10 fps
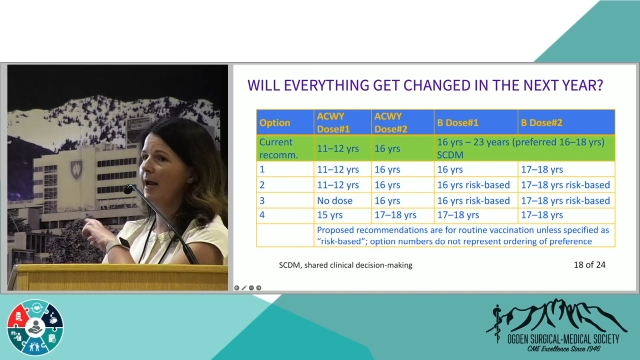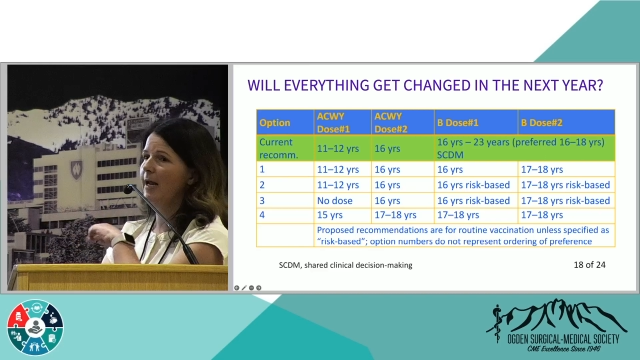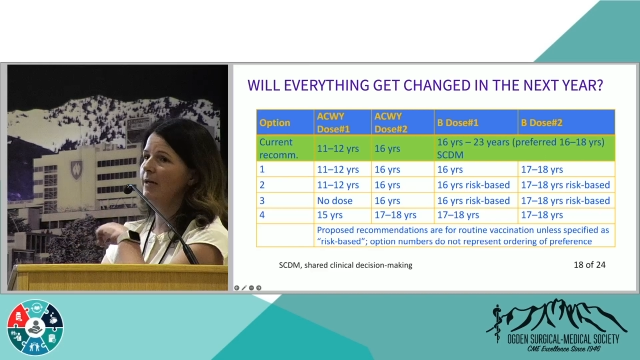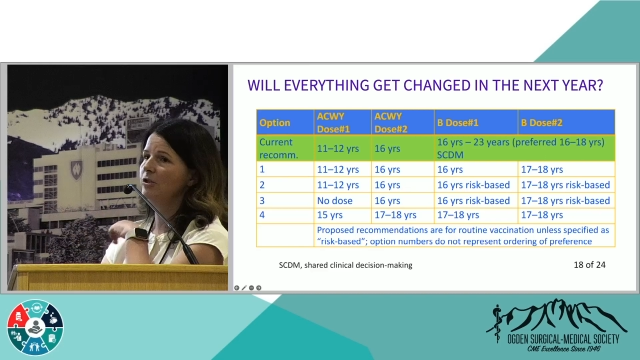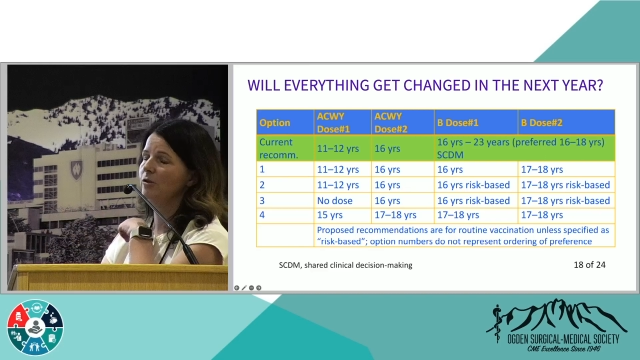
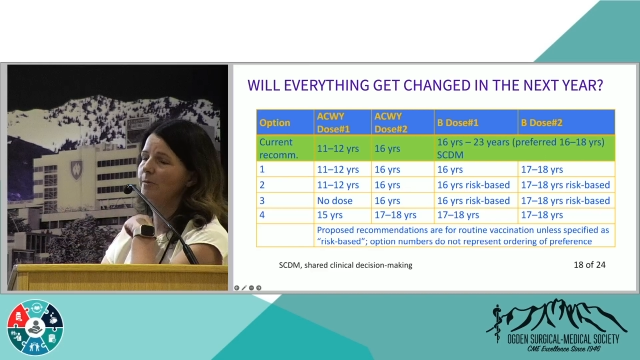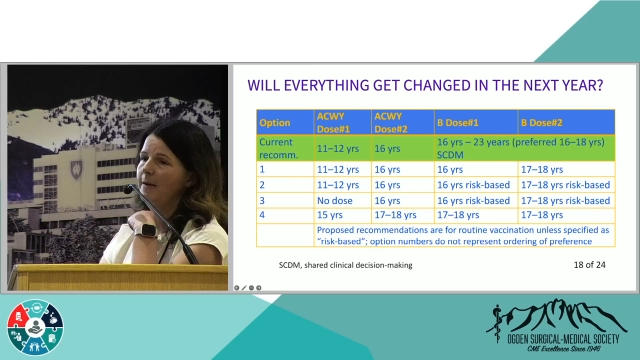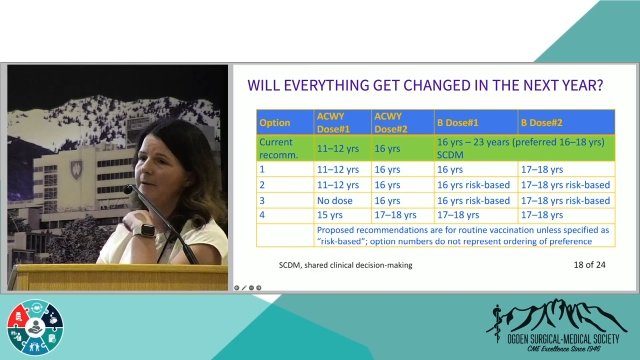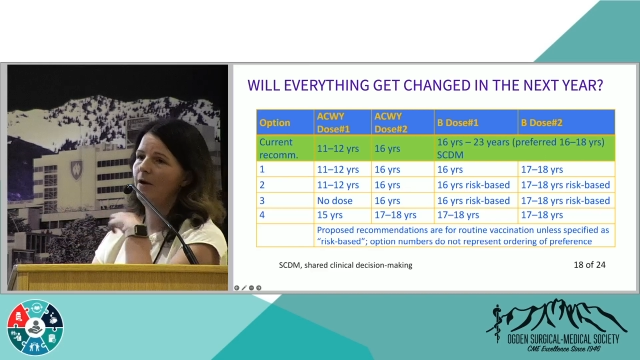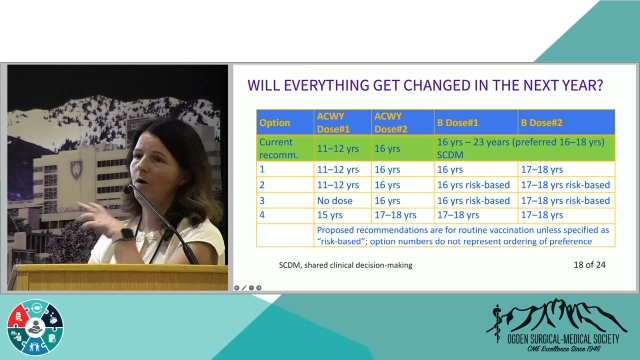and your
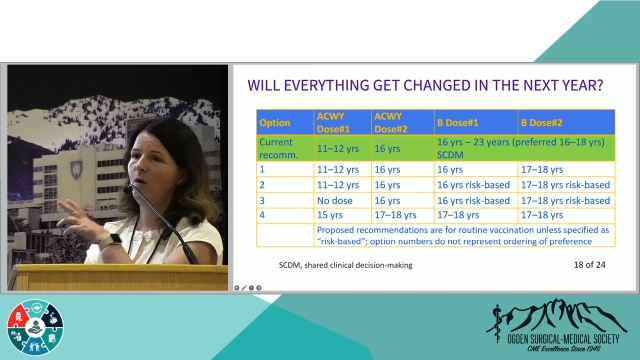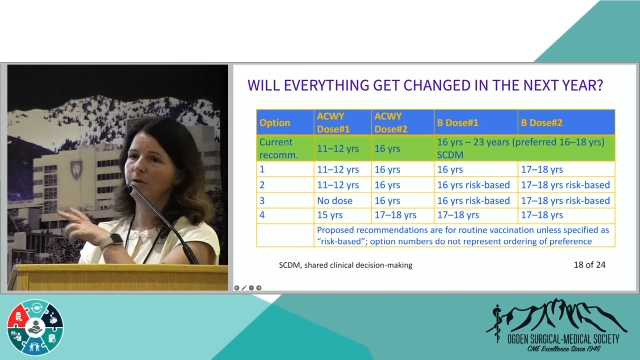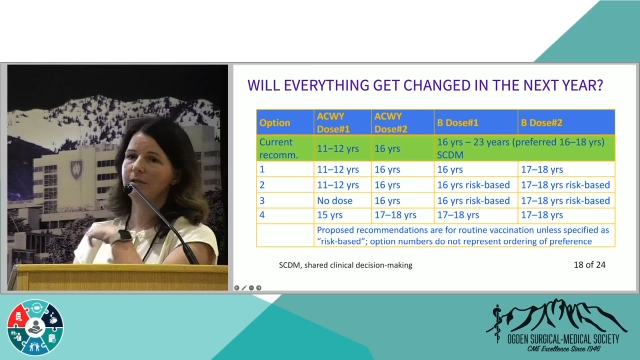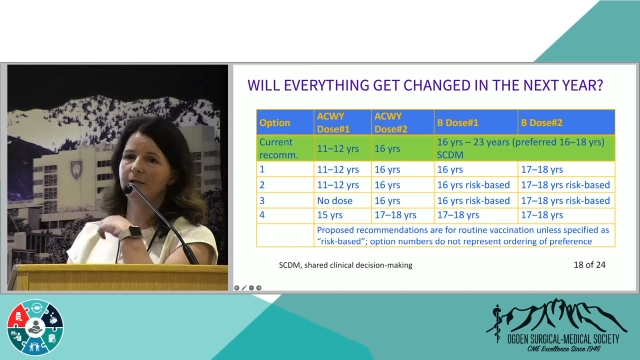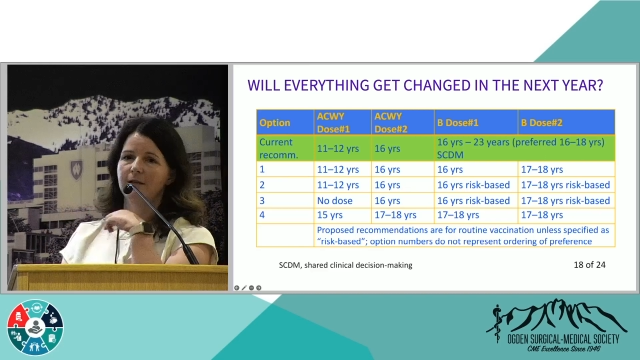MenB all
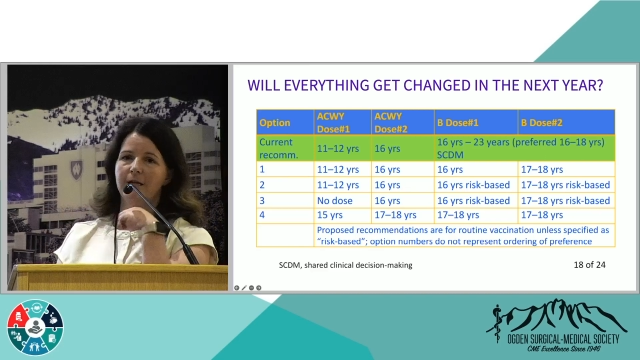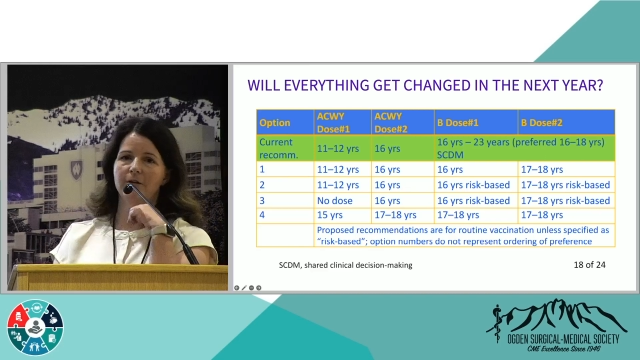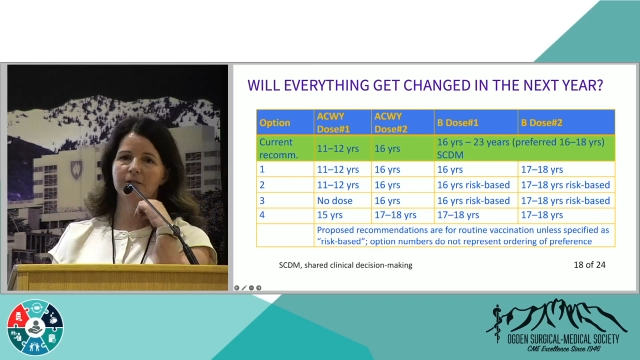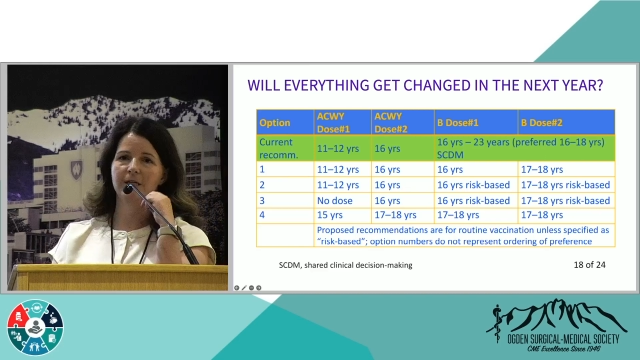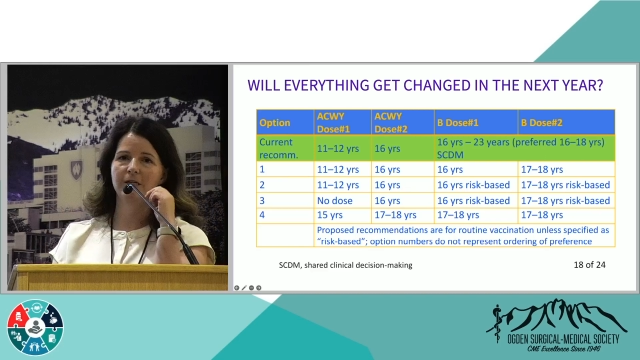to the later
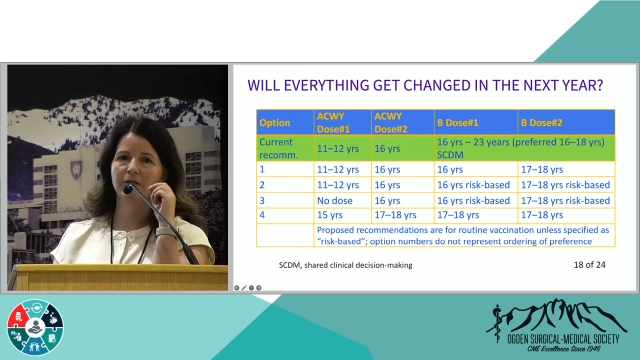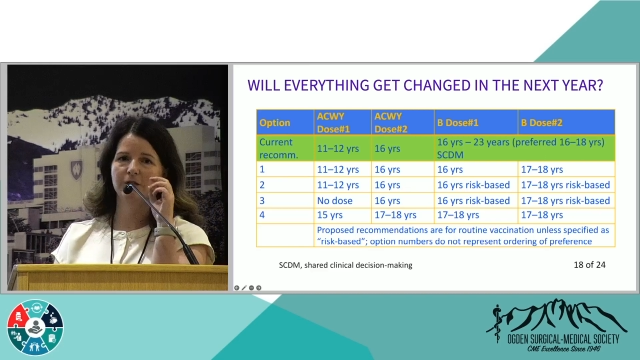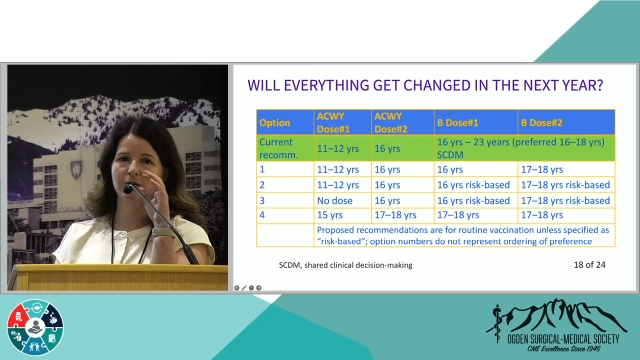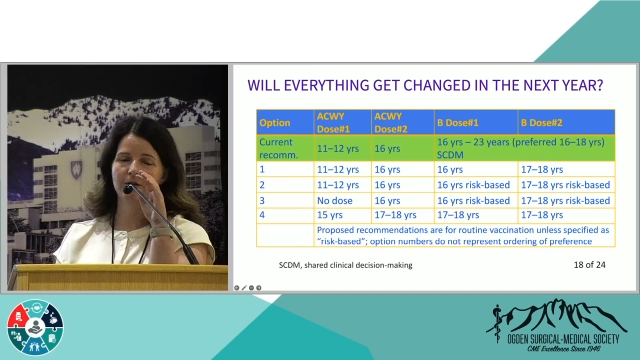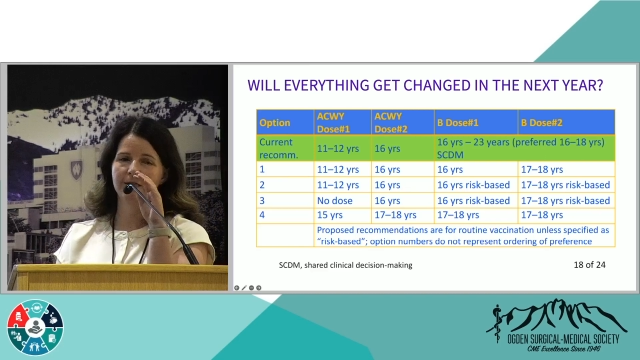teen years
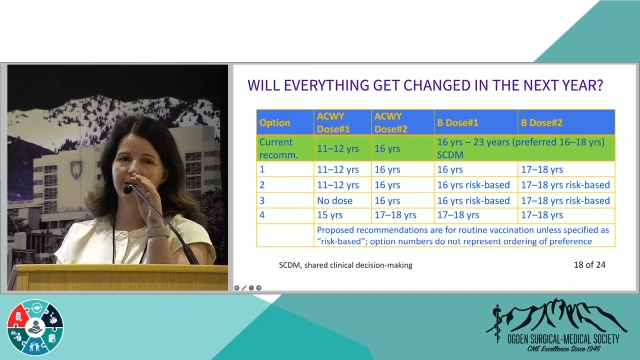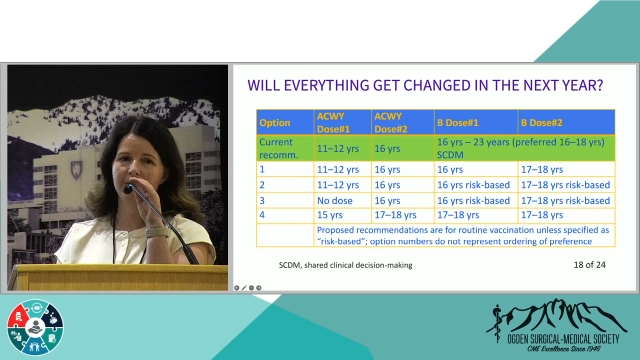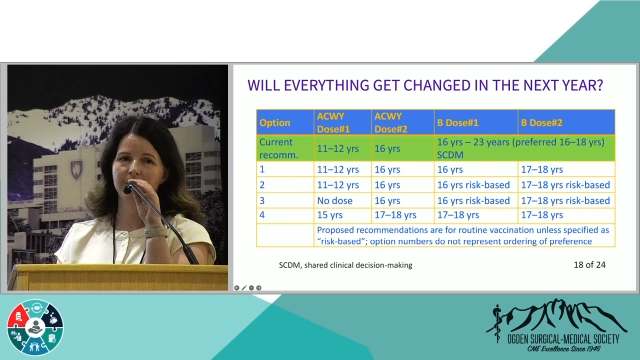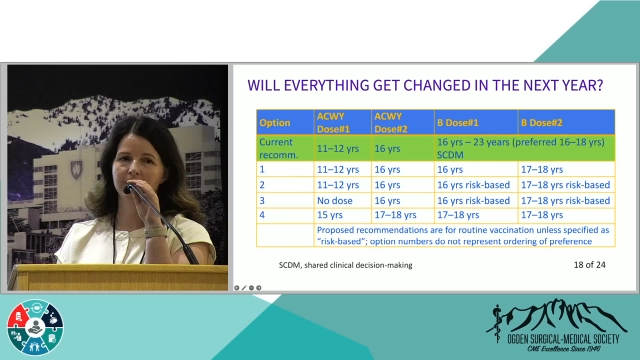is on the table.